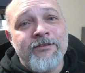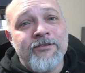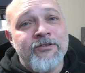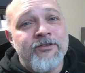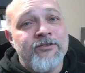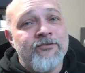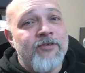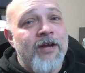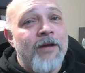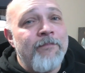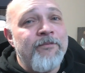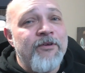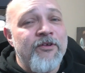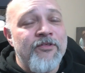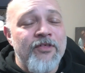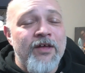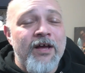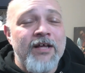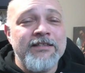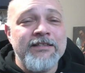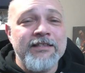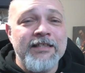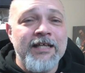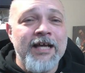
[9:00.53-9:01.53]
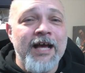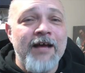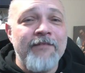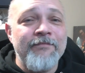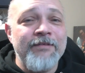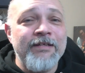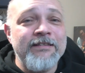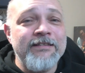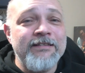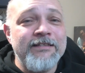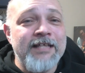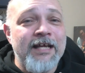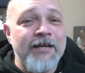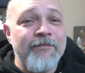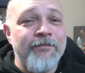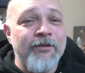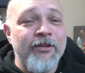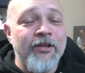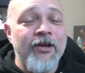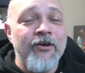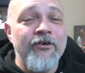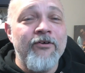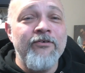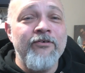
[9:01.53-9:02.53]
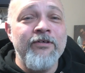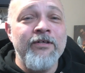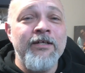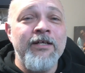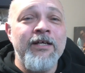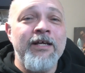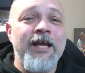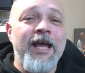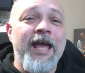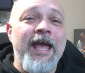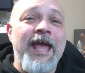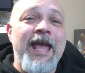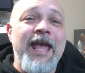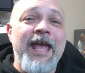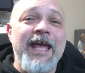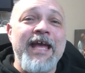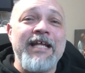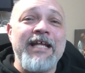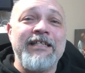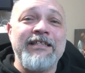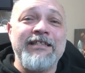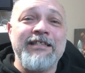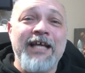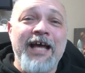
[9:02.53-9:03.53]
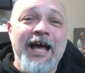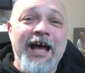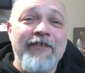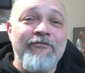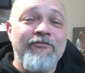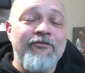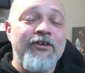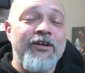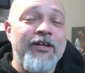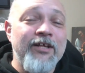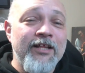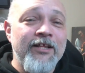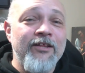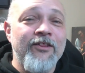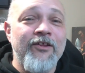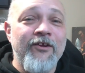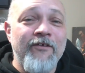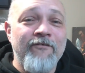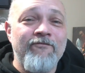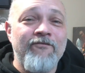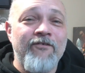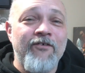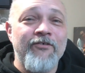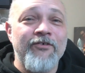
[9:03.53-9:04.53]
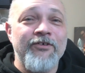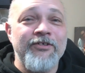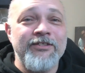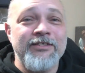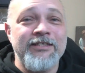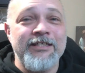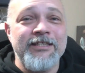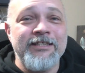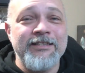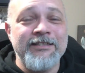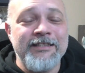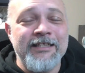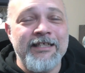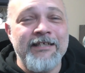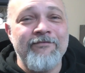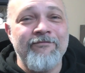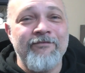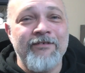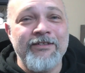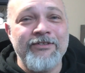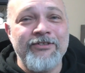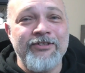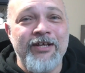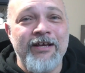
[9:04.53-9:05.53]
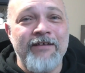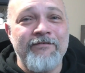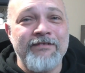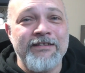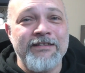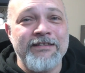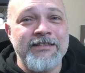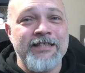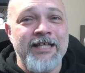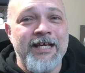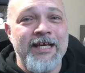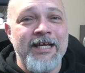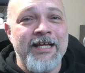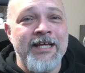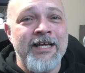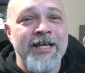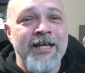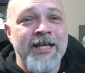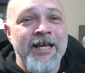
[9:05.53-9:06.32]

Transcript: Drop your thoughts and comments down below, and I really look forward to seeing what you have to say.